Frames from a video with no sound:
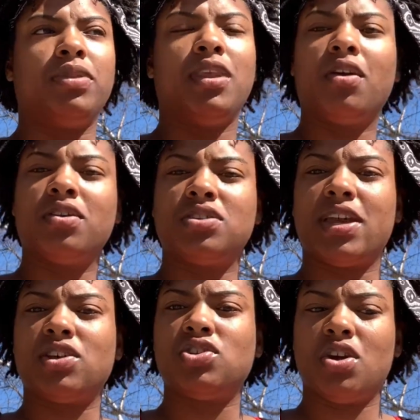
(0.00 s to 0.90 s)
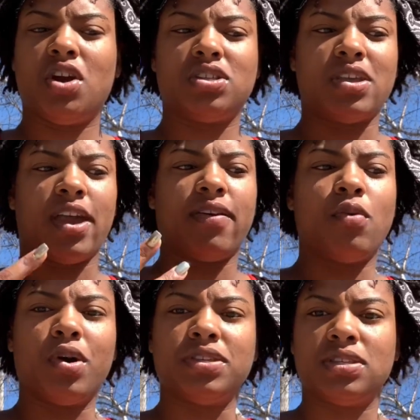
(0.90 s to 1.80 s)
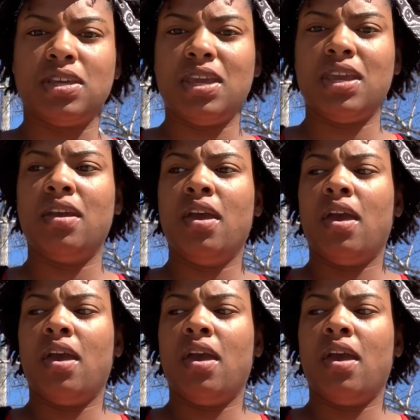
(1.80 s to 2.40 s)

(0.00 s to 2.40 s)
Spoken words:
Thicker textures like 4C